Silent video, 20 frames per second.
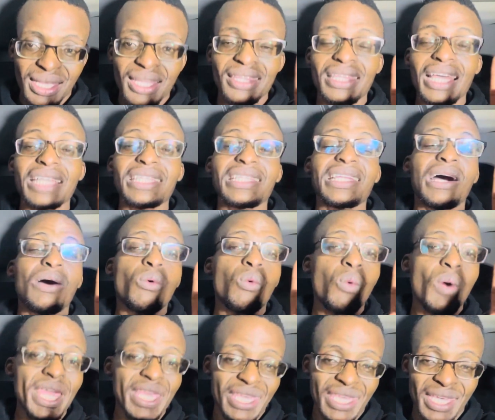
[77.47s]
that are
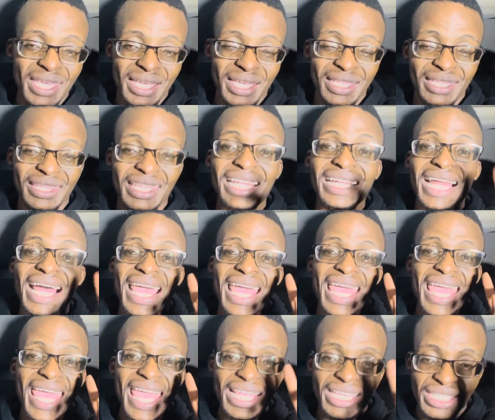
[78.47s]
waking, that are
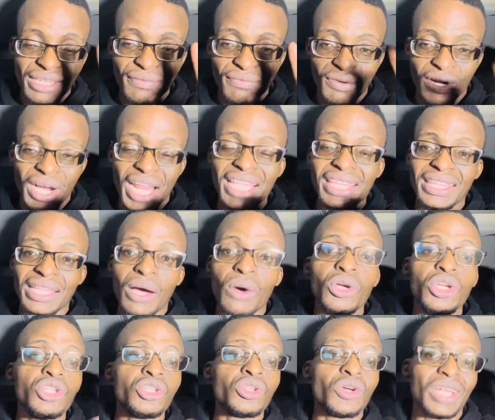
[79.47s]
active right now
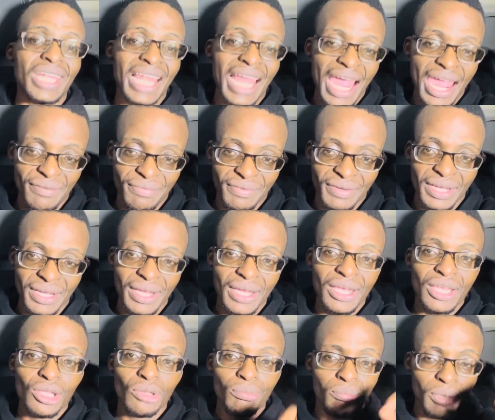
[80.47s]
in your life
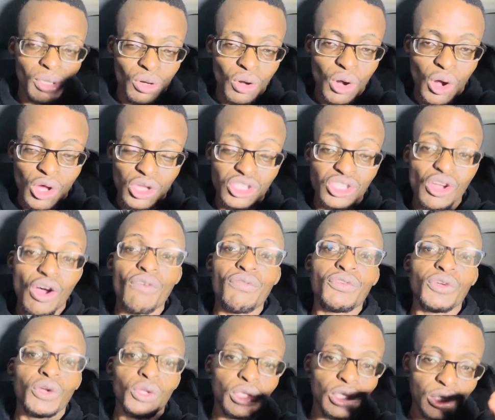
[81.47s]
because of
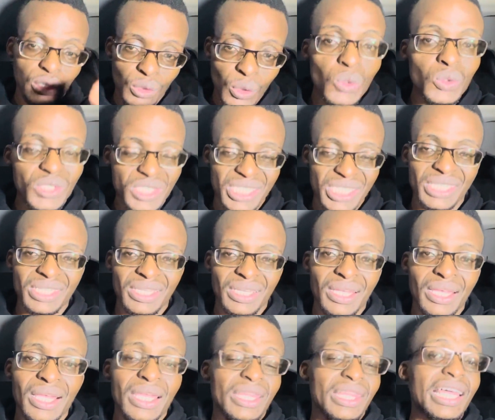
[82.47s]
your clothes
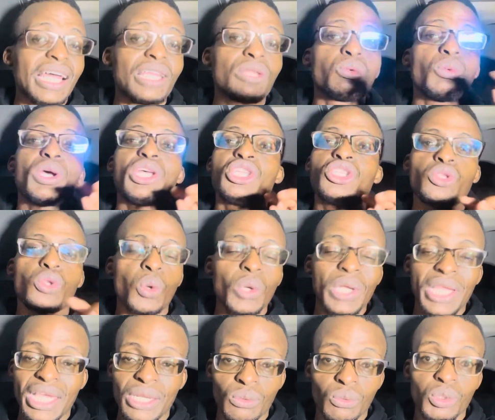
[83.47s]
that were
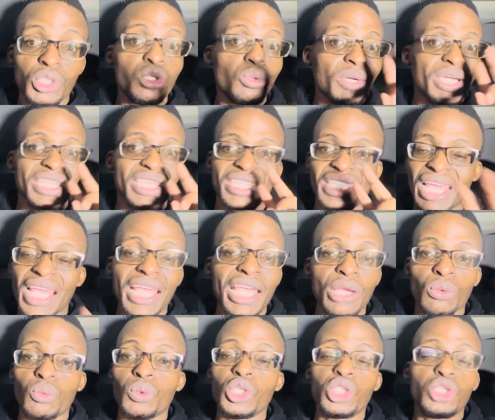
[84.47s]
stolen, which were
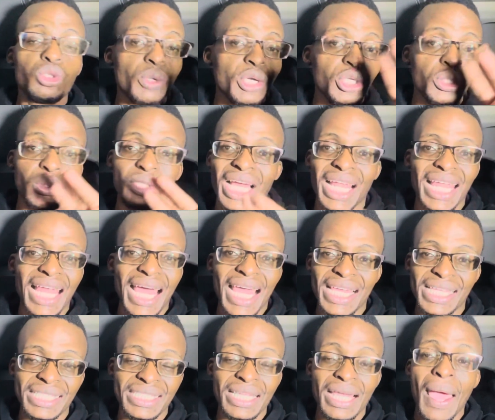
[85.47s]
taken, which were
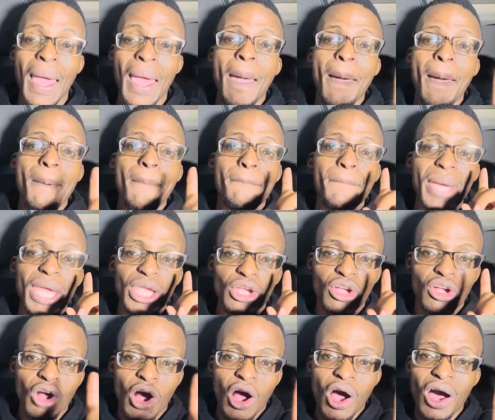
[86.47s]
utilized. May
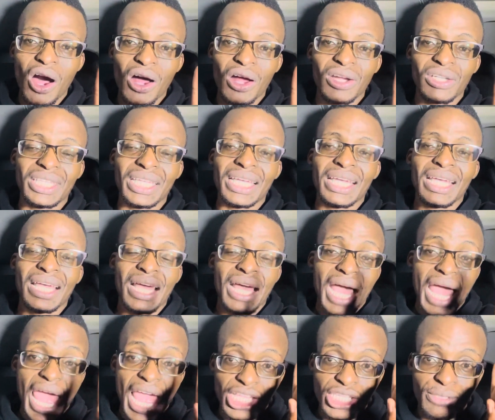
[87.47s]
God
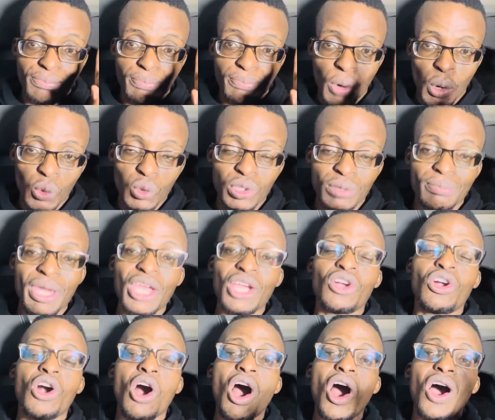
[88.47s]
expose. May
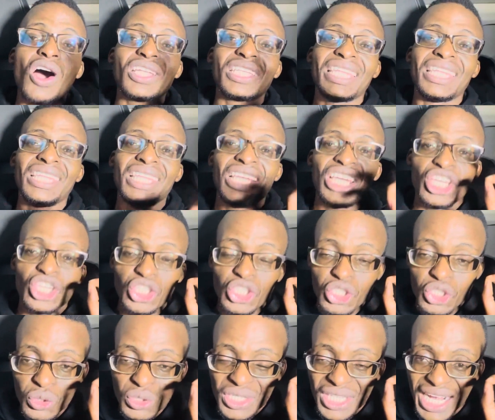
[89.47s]
God
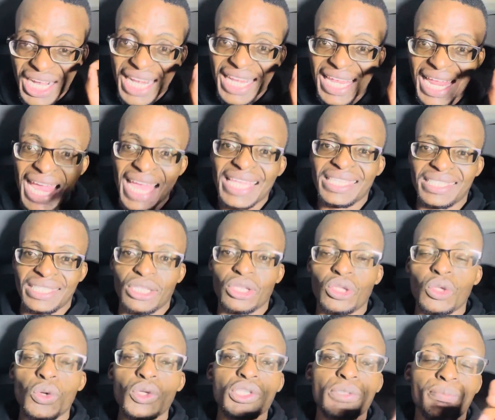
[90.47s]
neutralize
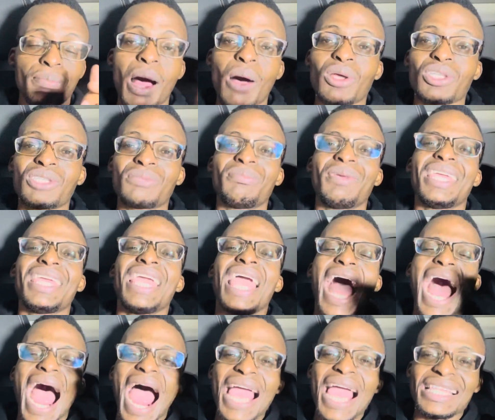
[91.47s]
those powers. May
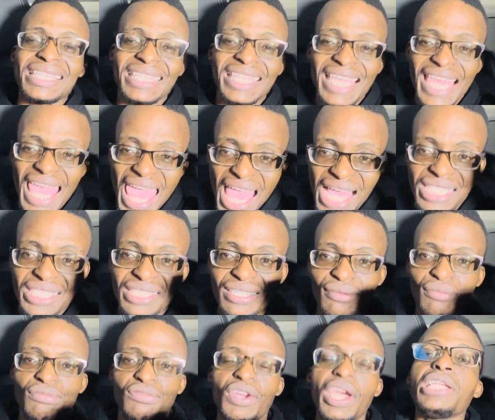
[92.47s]
I
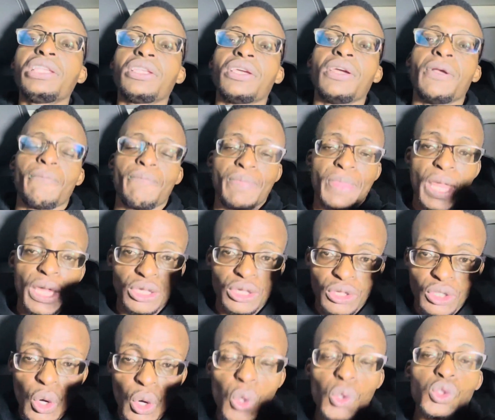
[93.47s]
deactivate
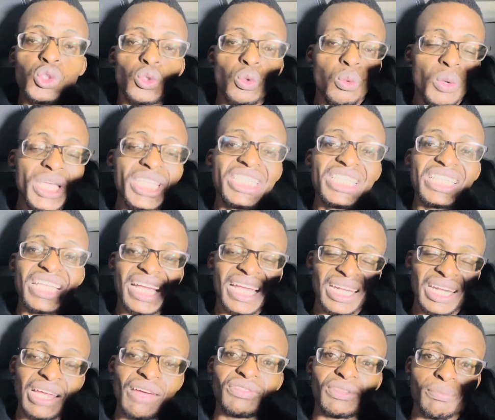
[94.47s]
those
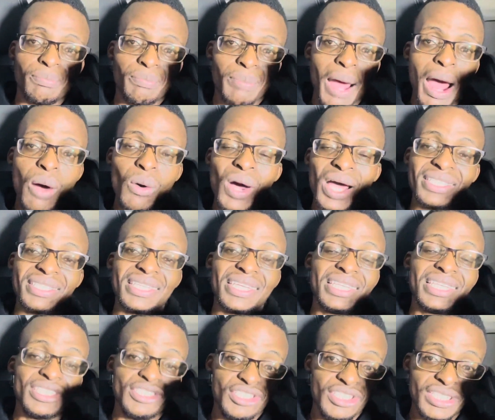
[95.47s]
witchcraft powers
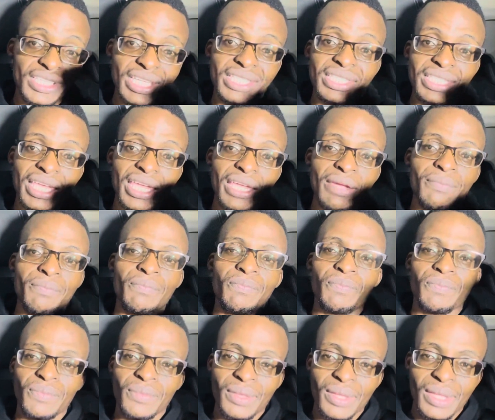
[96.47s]
in Jesus' name.
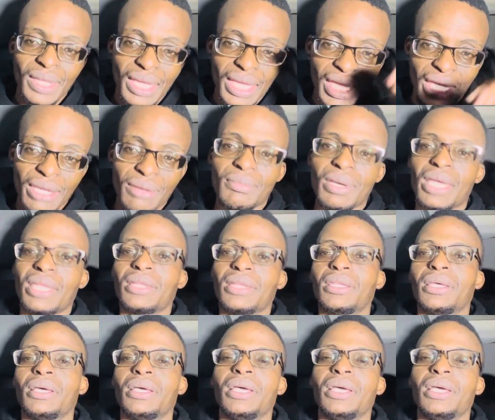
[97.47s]
Amen.